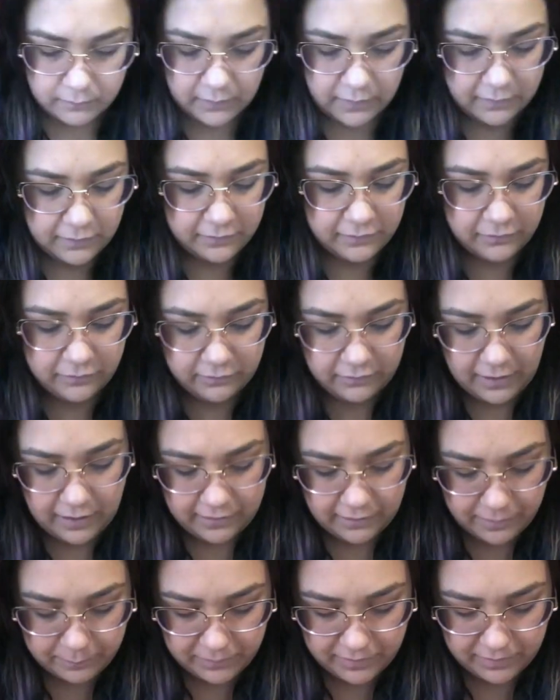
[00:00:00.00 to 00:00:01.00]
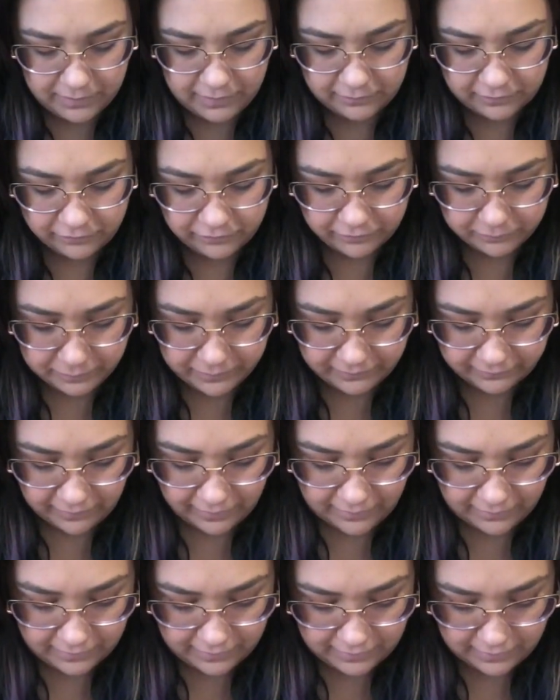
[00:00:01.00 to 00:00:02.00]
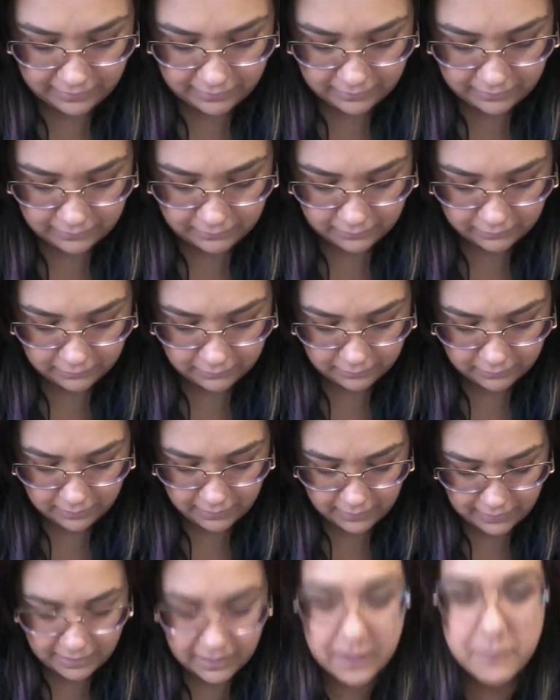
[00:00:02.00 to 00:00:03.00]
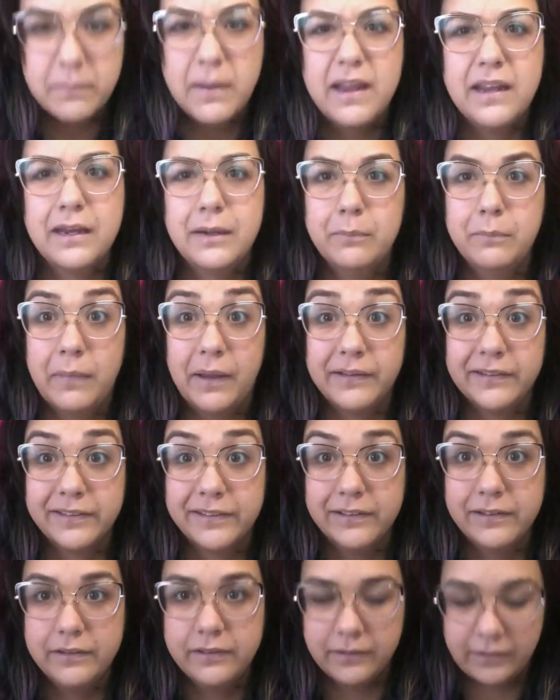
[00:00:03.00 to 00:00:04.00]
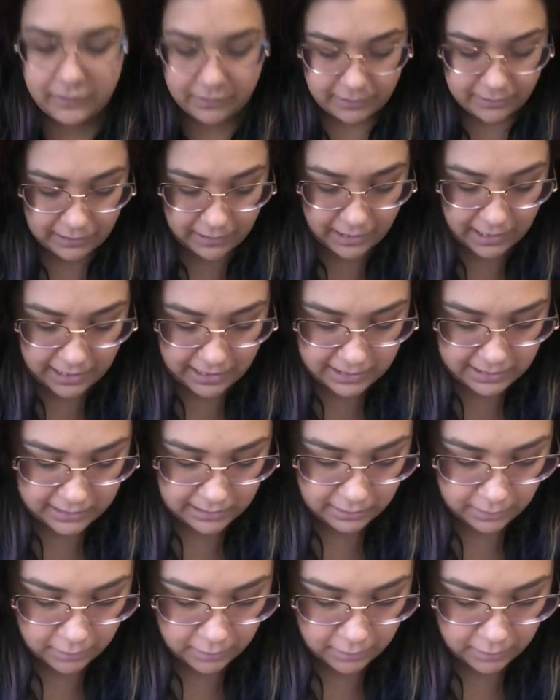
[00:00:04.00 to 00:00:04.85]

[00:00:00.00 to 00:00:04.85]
Unless it's, yeah, I mean, this is just because I hate making messes and I hate